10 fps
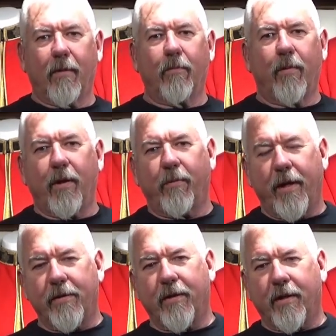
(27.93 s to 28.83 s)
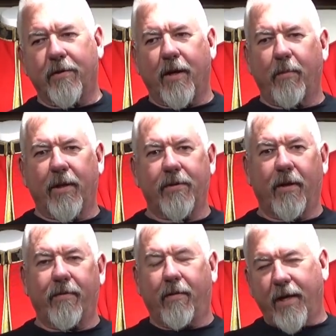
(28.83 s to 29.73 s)
rearrange things and get my
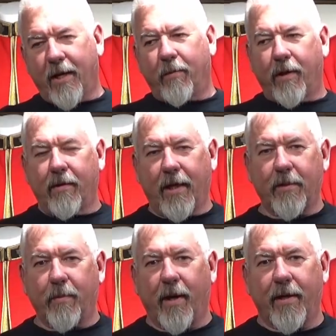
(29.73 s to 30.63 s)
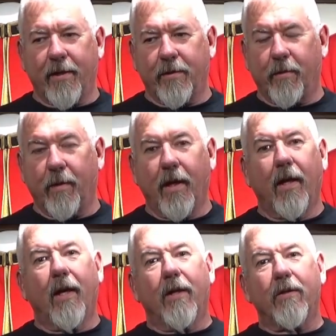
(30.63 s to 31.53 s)
stuff out. Anyway, that's my issue.
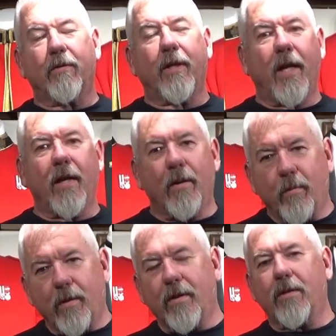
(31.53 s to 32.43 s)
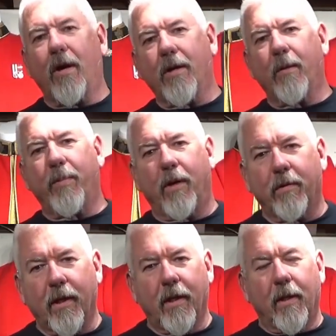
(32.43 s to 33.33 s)
So today we're going to talk about
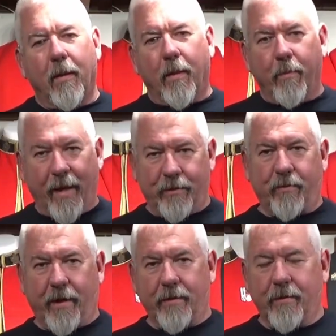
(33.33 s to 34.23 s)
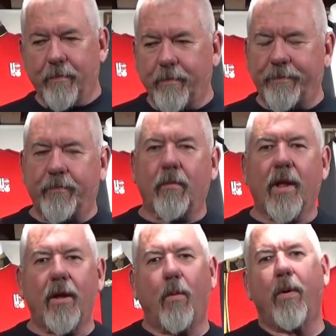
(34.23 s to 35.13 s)
mess dress.
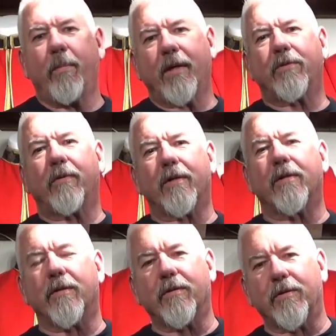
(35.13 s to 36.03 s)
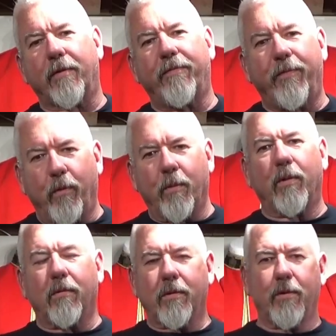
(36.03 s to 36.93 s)
Now, what mess dress is a
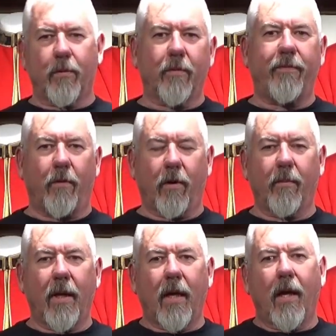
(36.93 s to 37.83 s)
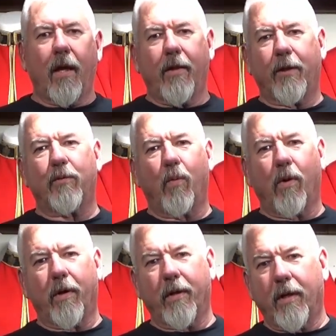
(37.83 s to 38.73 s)
formal uniform that's
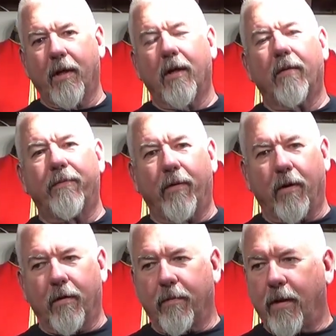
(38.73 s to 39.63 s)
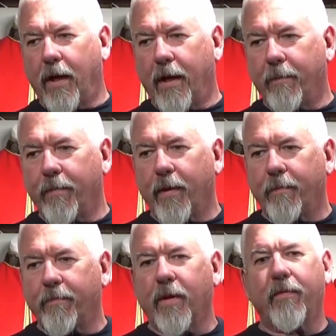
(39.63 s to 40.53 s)
worn for
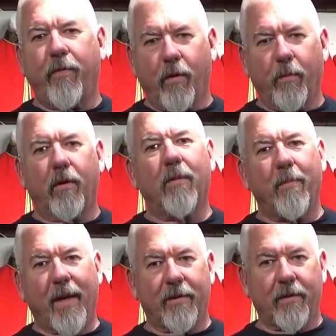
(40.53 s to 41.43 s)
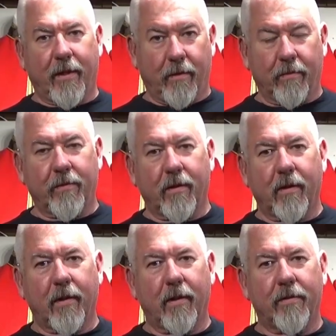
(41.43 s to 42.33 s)
formal mess dinners
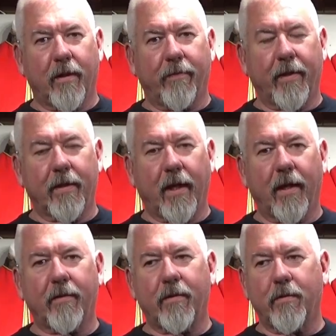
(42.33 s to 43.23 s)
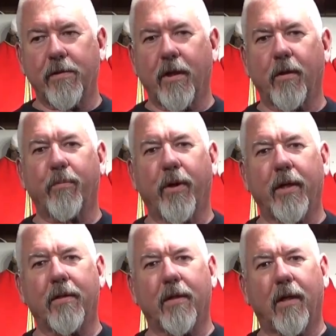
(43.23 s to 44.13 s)
and stuff like that to
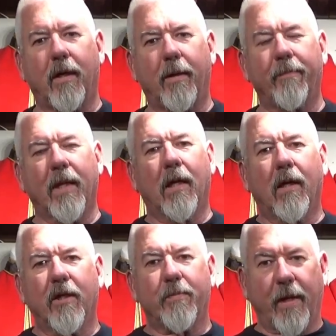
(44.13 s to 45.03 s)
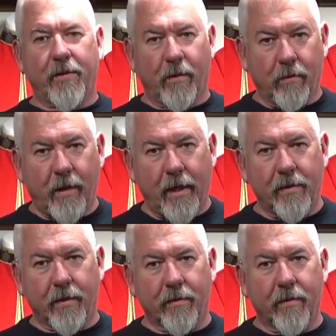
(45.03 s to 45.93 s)
celebrate special
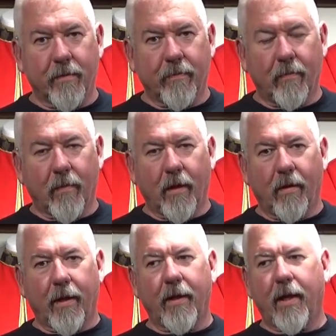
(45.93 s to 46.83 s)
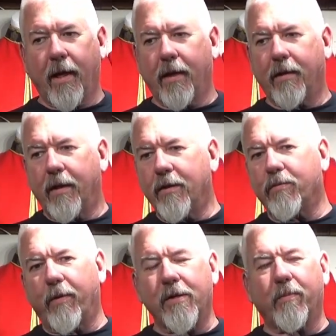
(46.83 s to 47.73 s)
occasions, right? And each
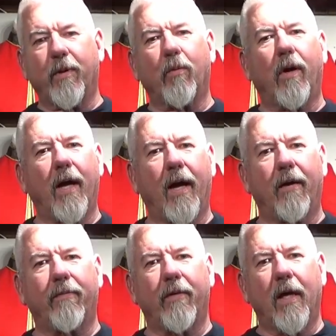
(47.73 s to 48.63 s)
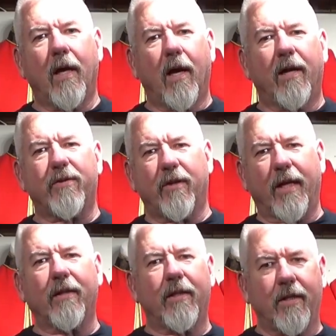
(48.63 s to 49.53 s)
regiment will have a
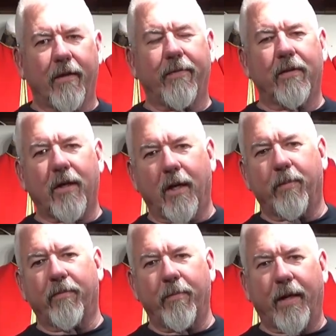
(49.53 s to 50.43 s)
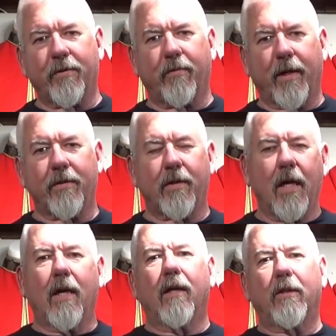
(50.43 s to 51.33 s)
slightly different type of mess dress
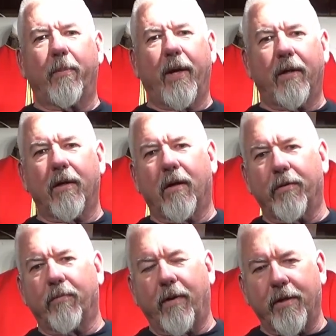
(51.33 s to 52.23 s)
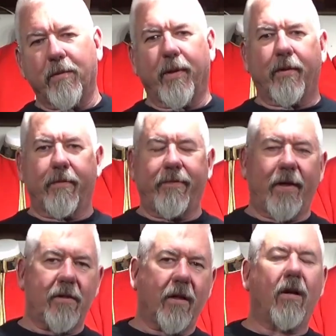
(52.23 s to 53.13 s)
depending on the regiment, their
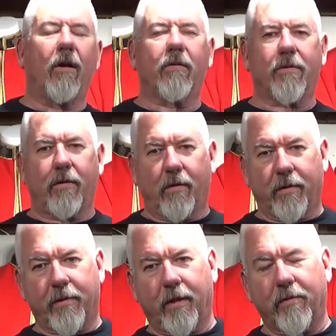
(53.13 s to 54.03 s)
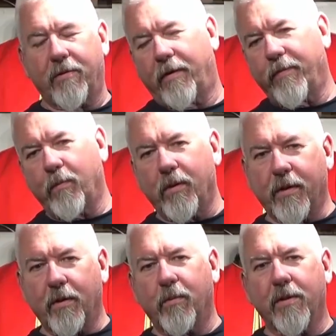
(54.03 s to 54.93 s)
facing colors and all this other stuff. And we'll
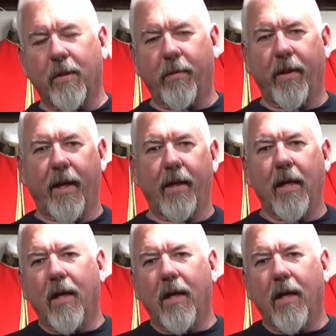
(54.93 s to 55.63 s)
deal with some of that